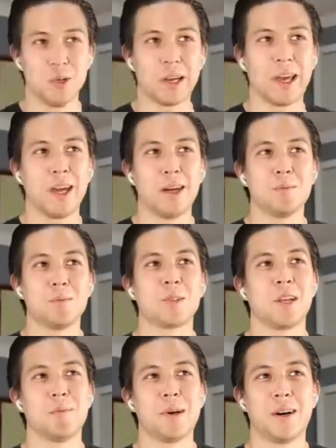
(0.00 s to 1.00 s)
games
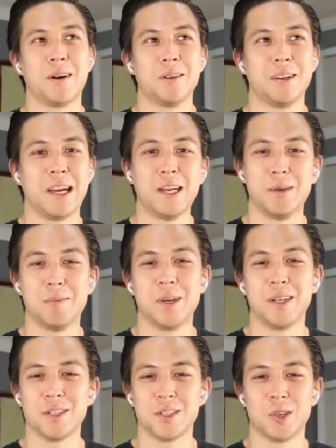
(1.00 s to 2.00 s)
and about 90
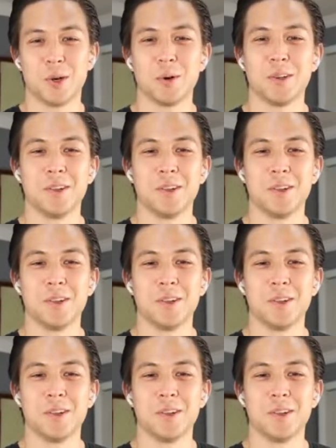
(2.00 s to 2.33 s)
minutes total.